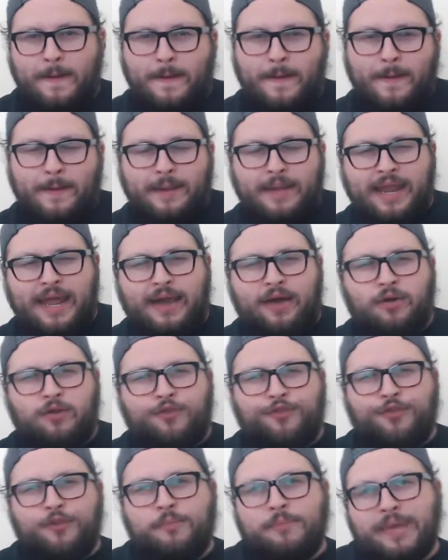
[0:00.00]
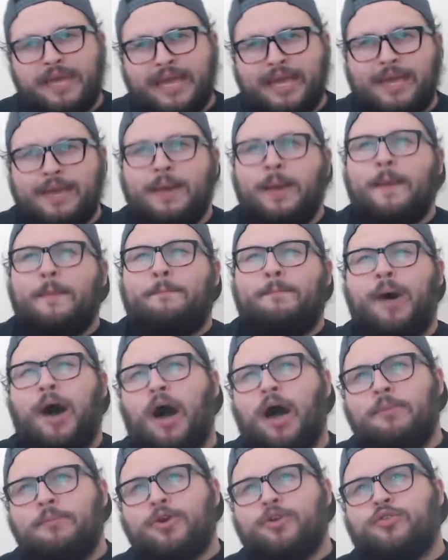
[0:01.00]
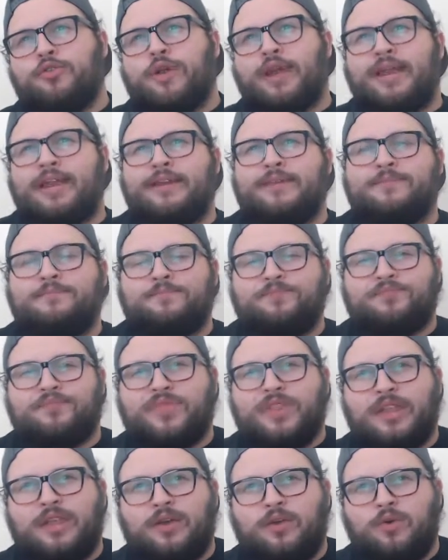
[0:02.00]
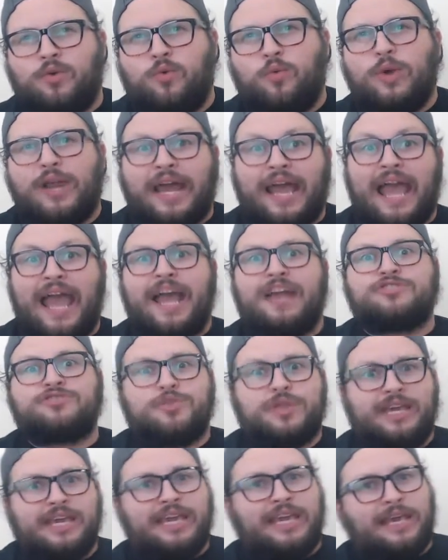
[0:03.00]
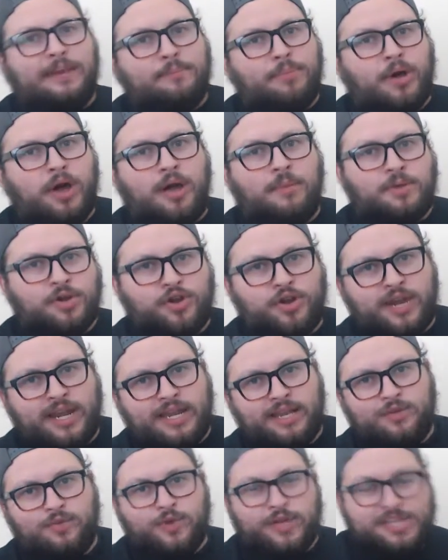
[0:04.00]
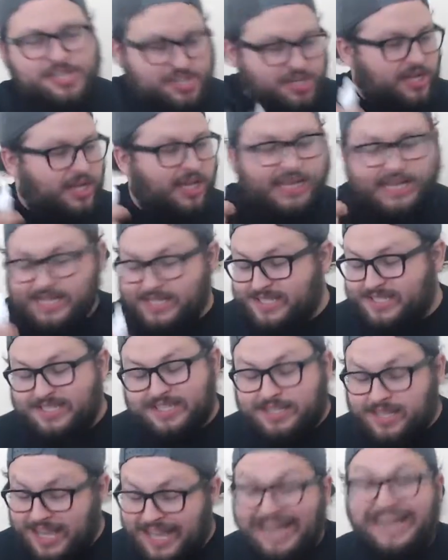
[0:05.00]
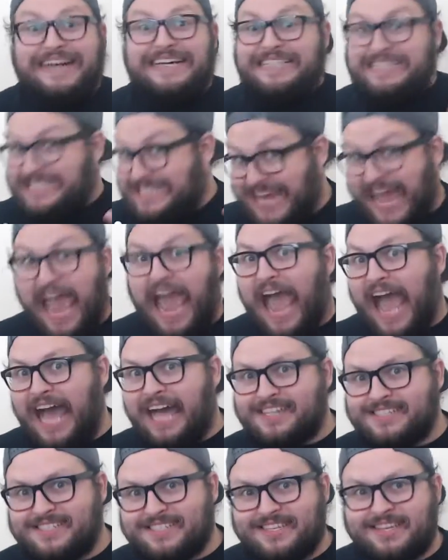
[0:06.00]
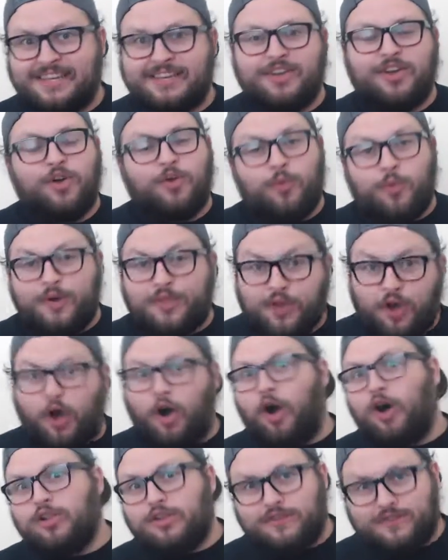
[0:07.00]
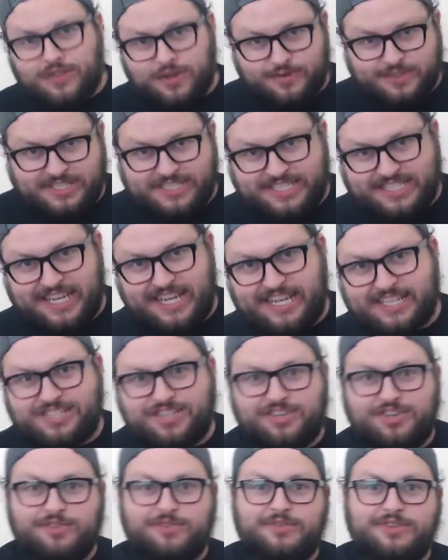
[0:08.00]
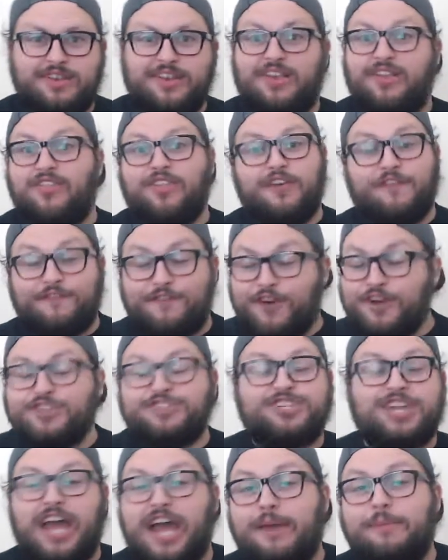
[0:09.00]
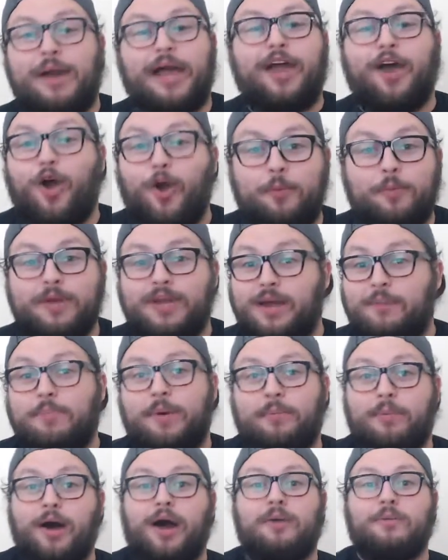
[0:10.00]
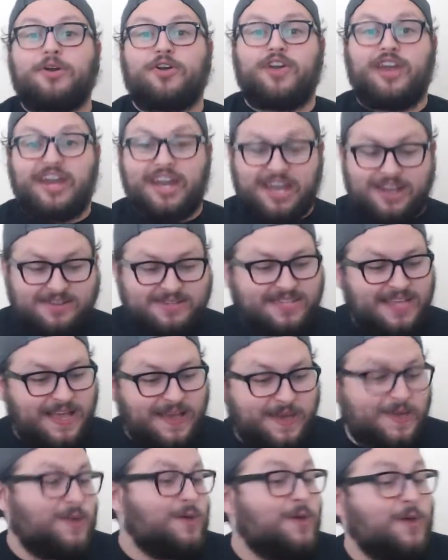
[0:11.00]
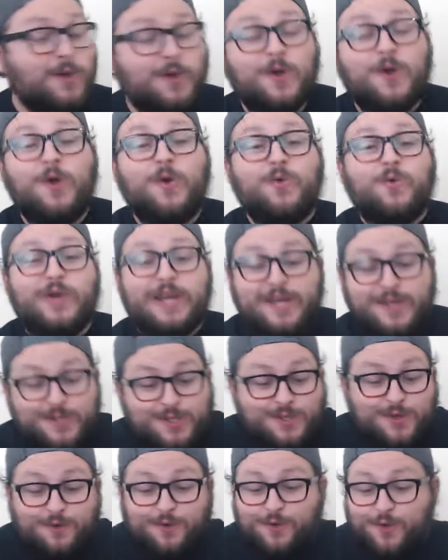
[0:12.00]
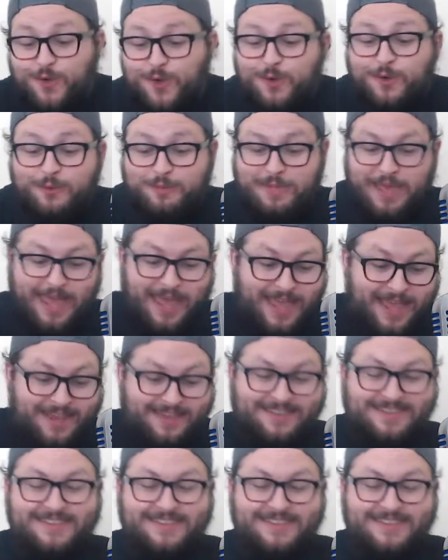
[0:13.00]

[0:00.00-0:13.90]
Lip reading: Now, for me, pomegranate, when I actually eat pomegranate, which is a task with all of those seeds, the first time I opened up a pomegranate, I was like, where's the fruit, man?